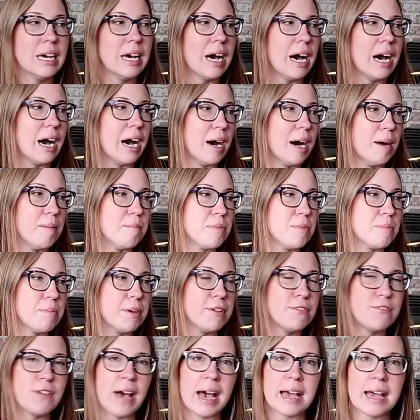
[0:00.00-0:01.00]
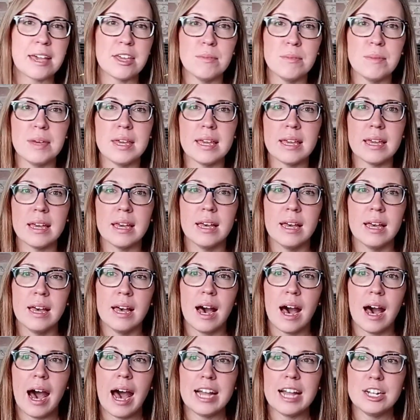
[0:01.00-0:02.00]
But vacuuming,
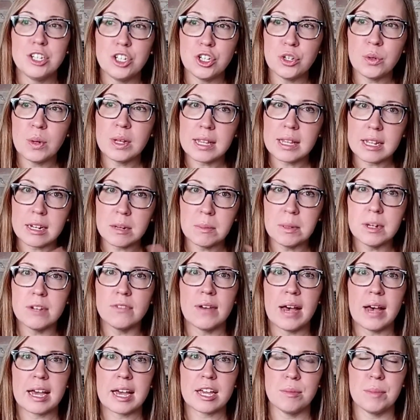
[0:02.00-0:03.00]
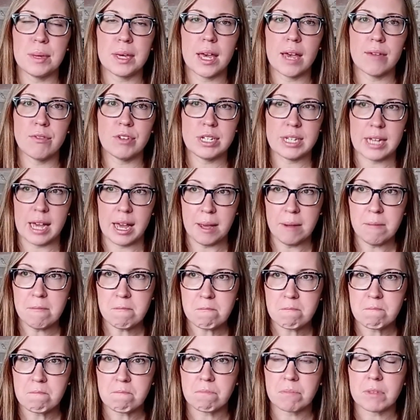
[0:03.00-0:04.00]
I do a little bit of vacuuming every day
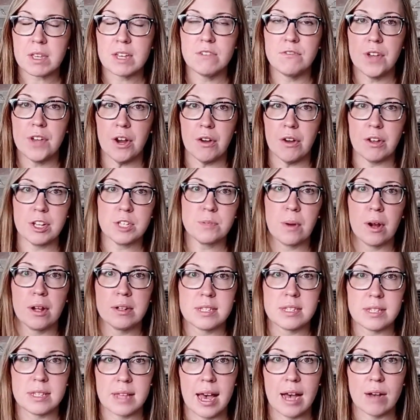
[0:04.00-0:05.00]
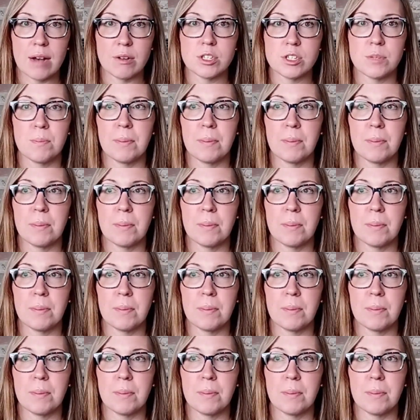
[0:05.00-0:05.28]
in various parts of the house.